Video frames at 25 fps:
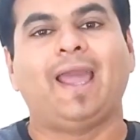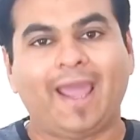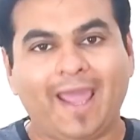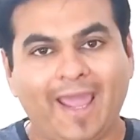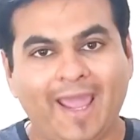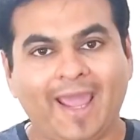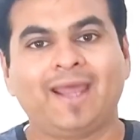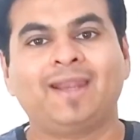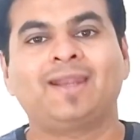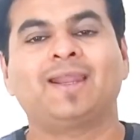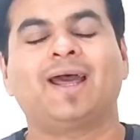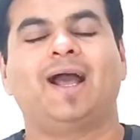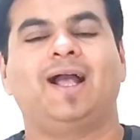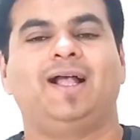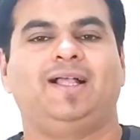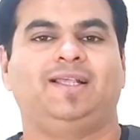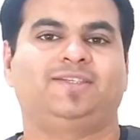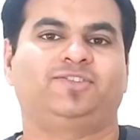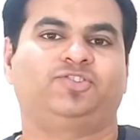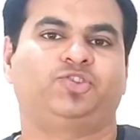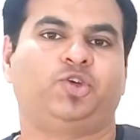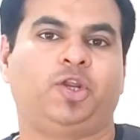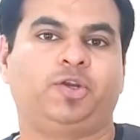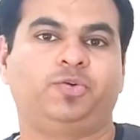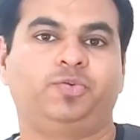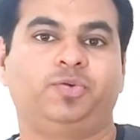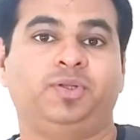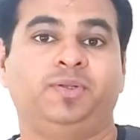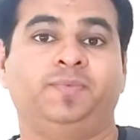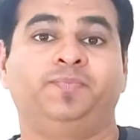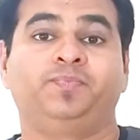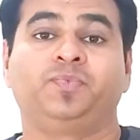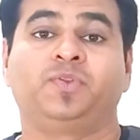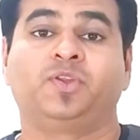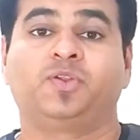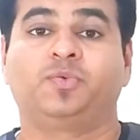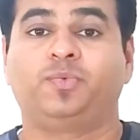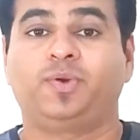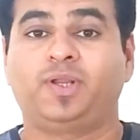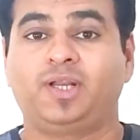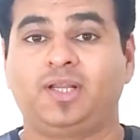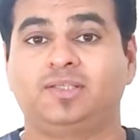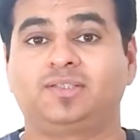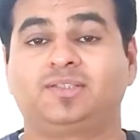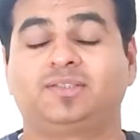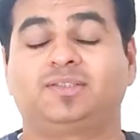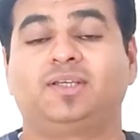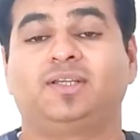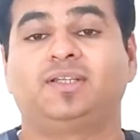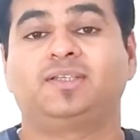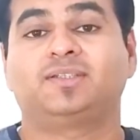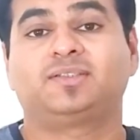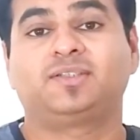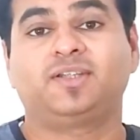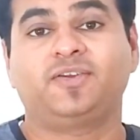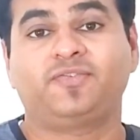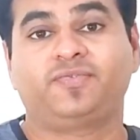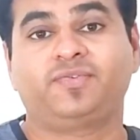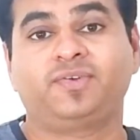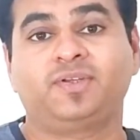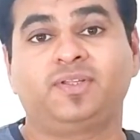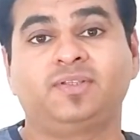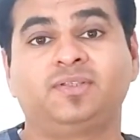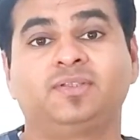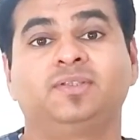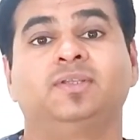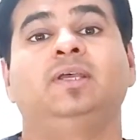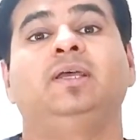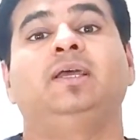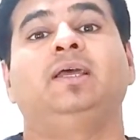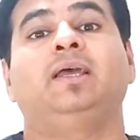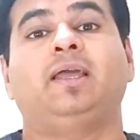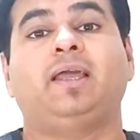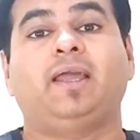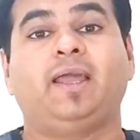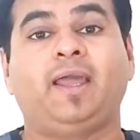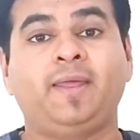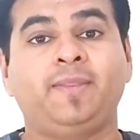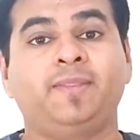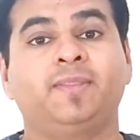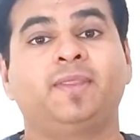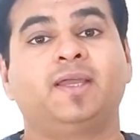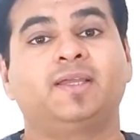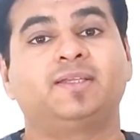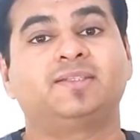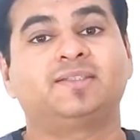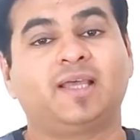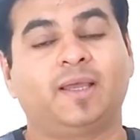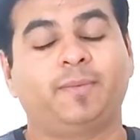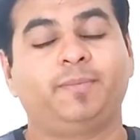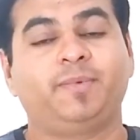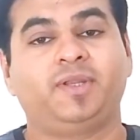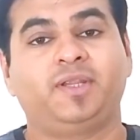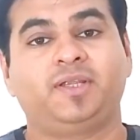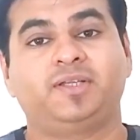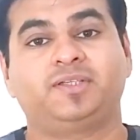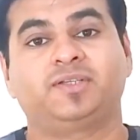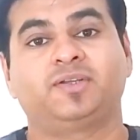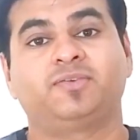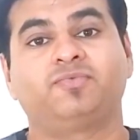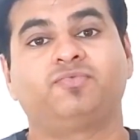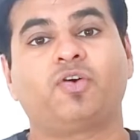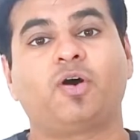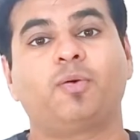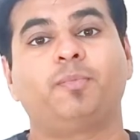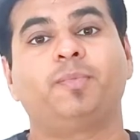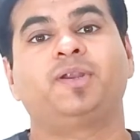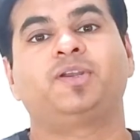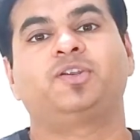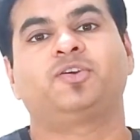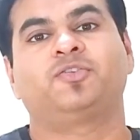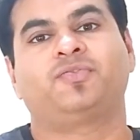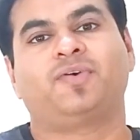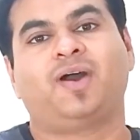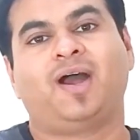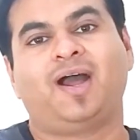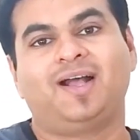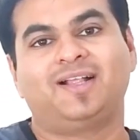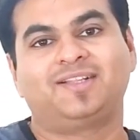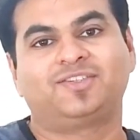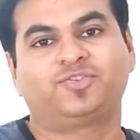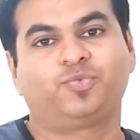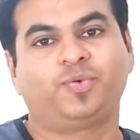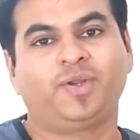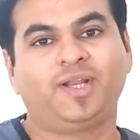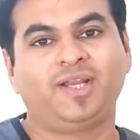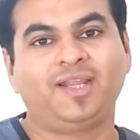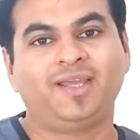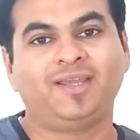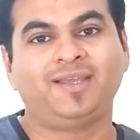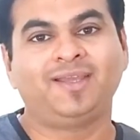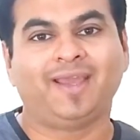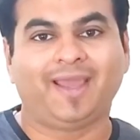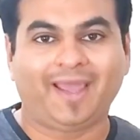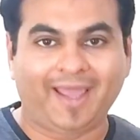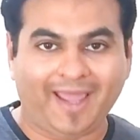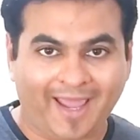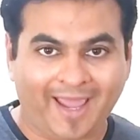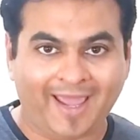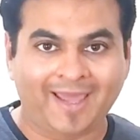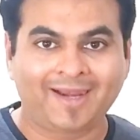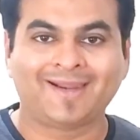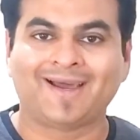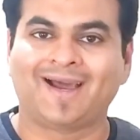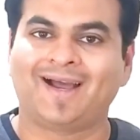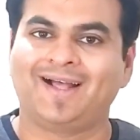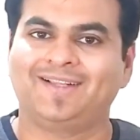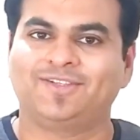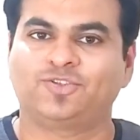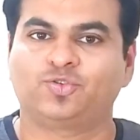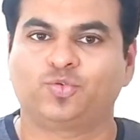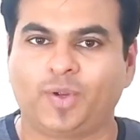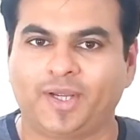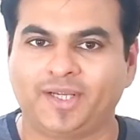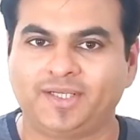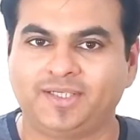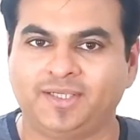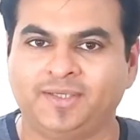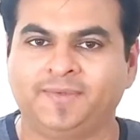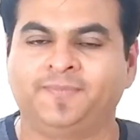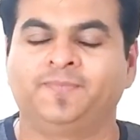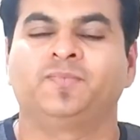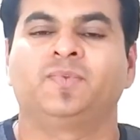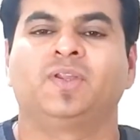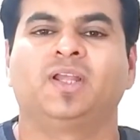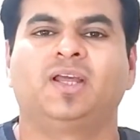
and IELTS general, whereas there is difference in the examination format of IELTS reading and IELTS writing.